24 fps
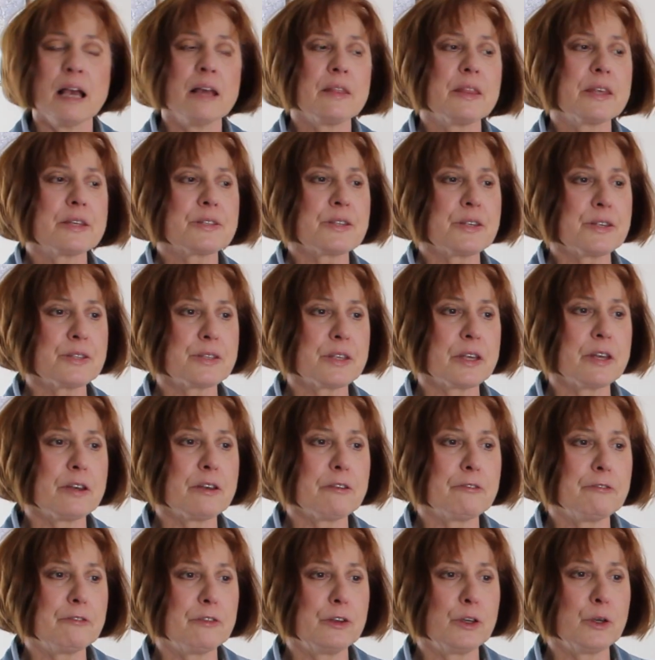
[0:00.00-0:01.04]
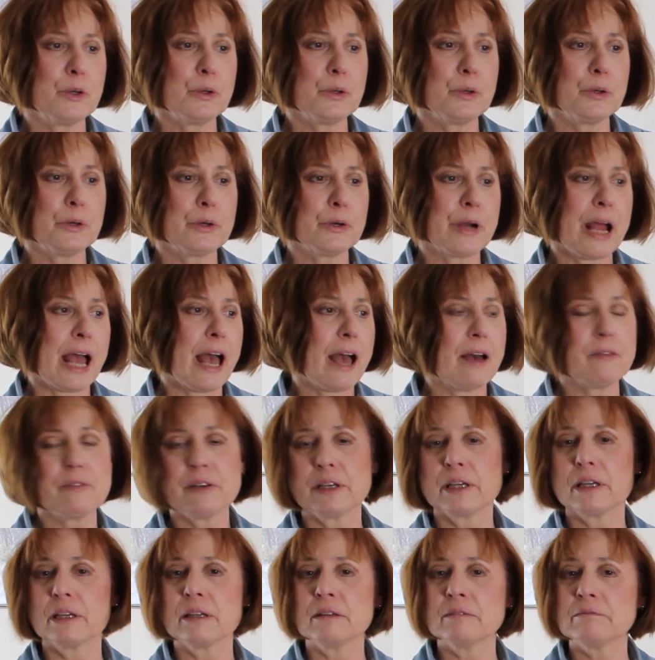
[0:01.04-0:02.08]
This is if you're
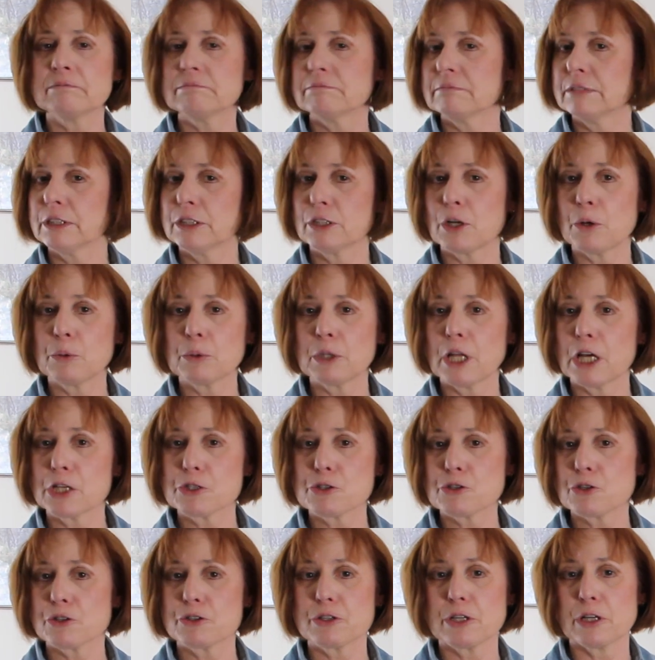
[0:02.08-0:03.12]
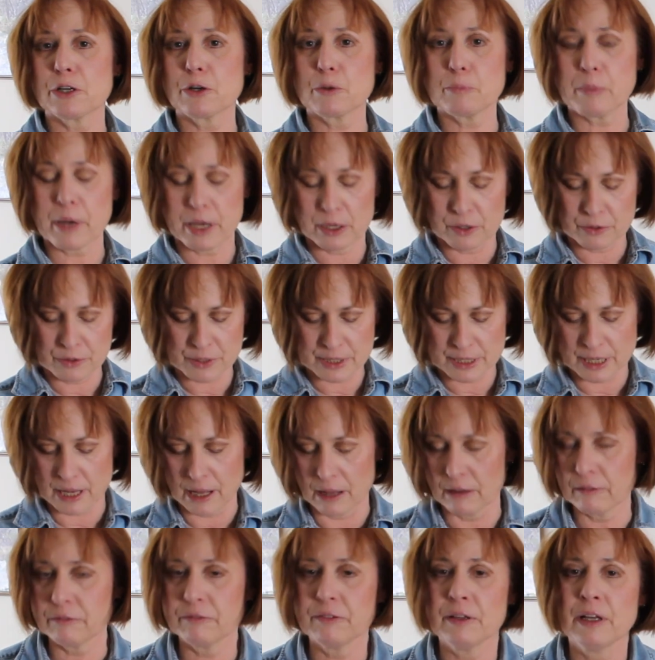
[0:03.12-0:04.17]
having, lunch or dinner by
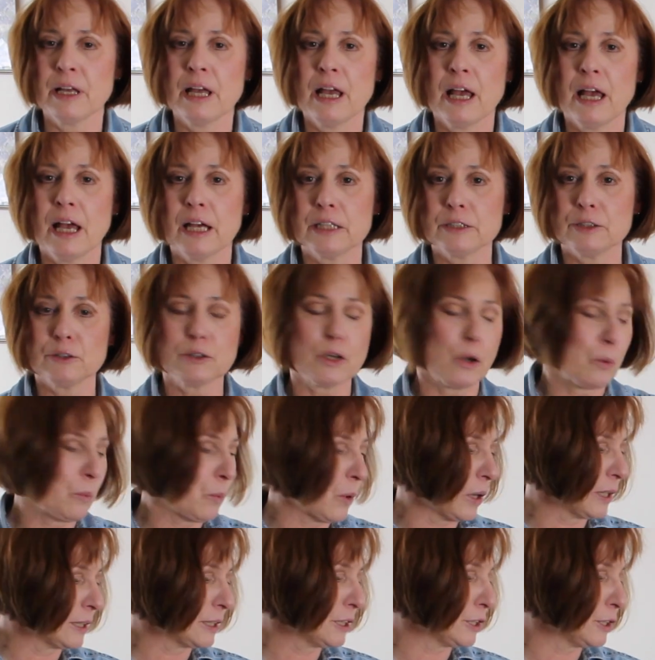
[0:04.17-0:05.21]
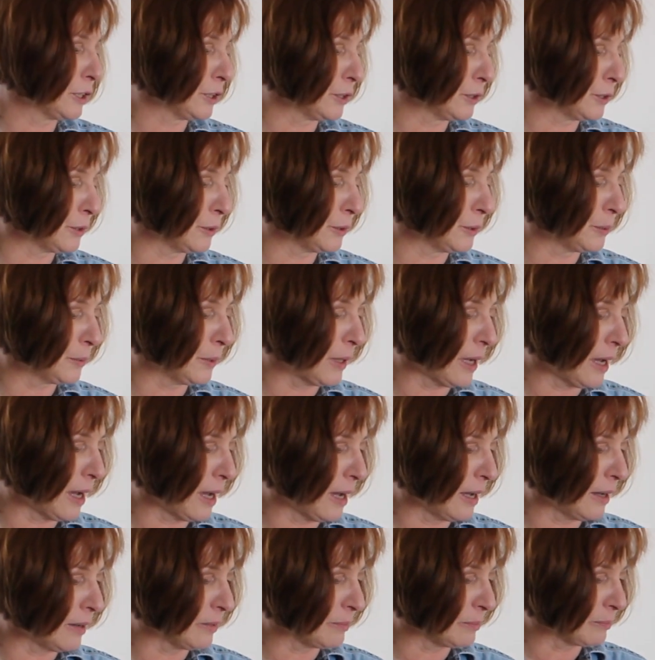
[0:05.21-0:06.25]
yourself and you don't want to
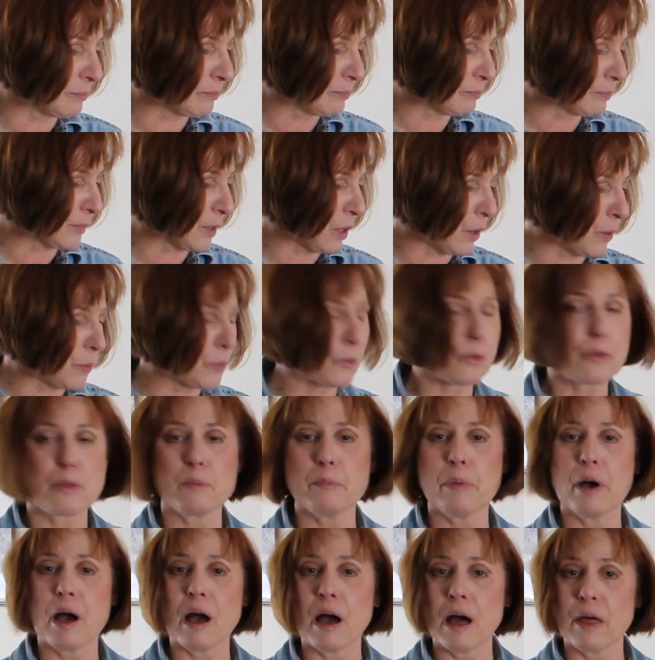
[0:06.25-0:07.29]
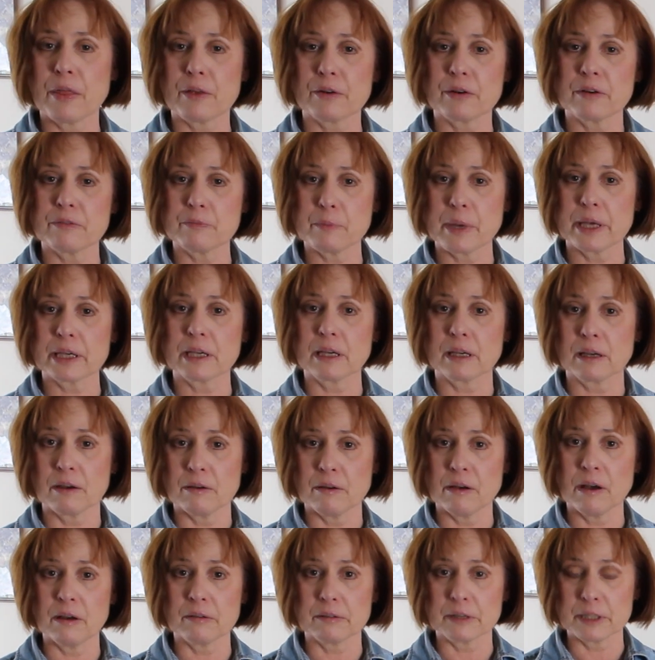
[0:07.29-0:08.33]
go through the bother of making
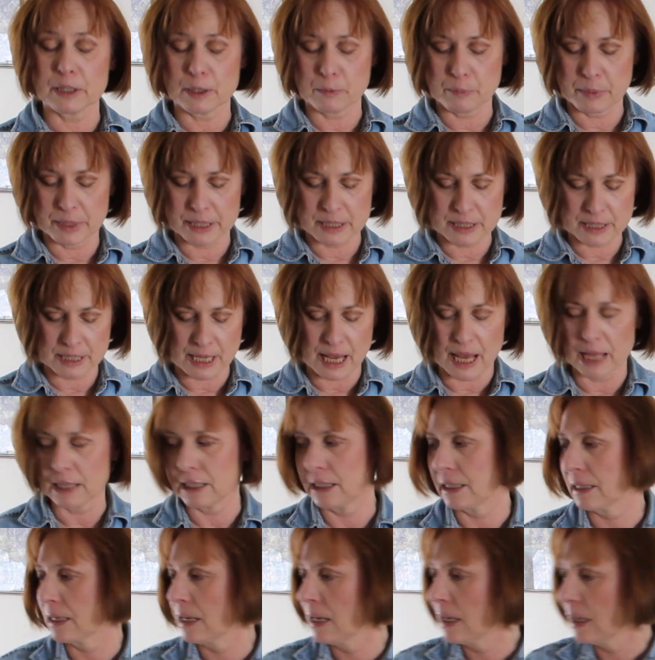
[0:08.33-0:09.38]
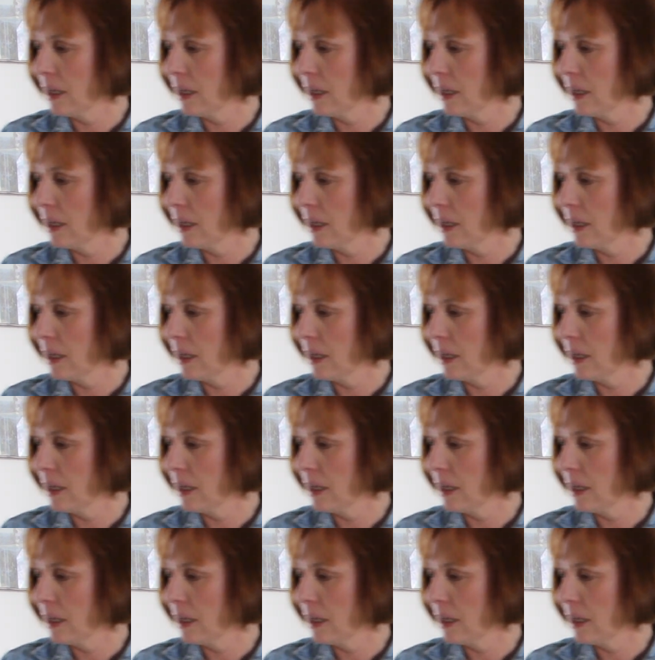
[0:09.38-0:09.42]
a really big salad.